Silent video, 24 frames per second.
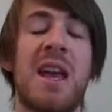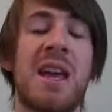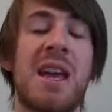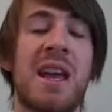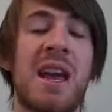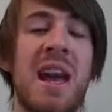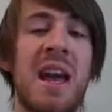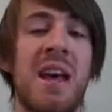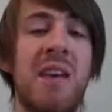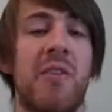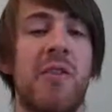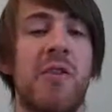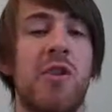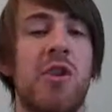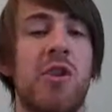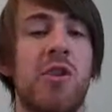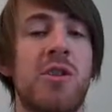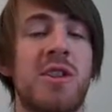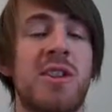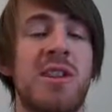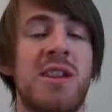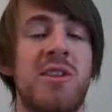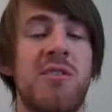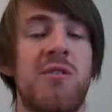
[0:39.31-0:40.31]
Careful
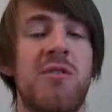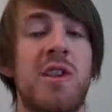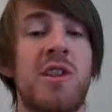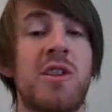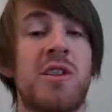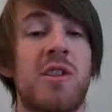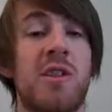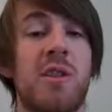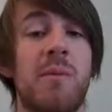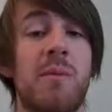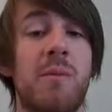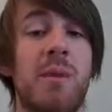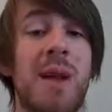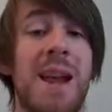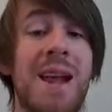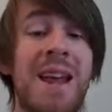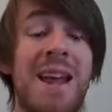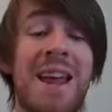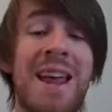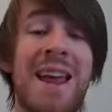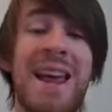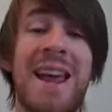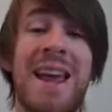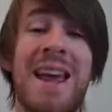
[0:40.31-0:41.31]
consideration and
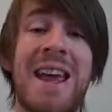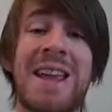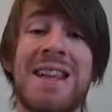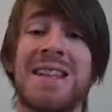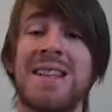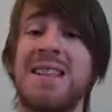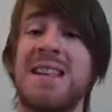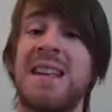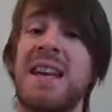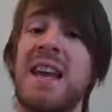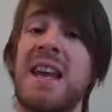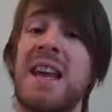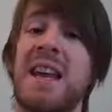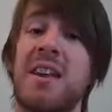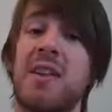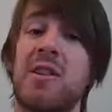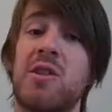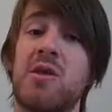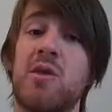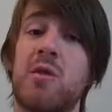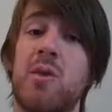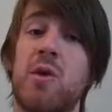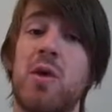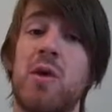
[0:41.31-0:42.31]
planning is taken
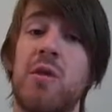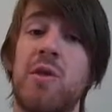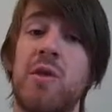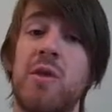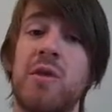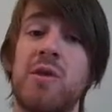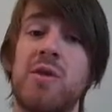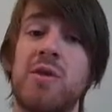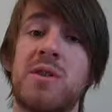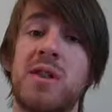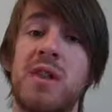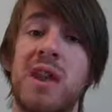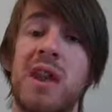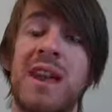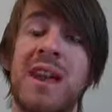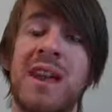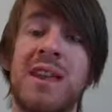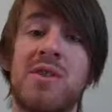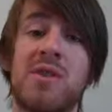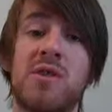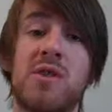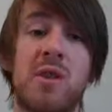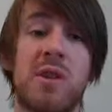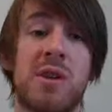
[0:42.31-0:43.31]
to all routes,
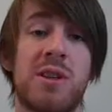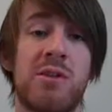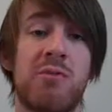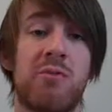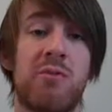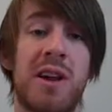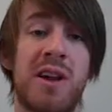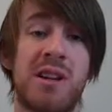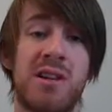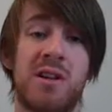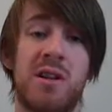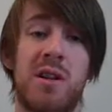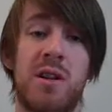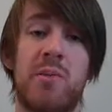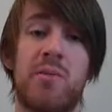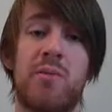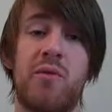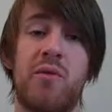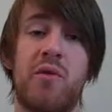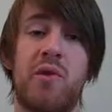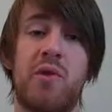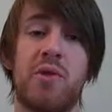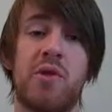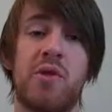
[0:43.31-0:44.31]
so it's a rational
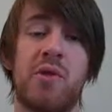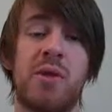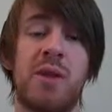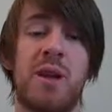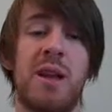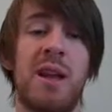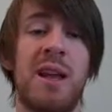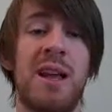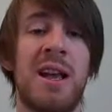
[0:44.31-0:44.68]
approach.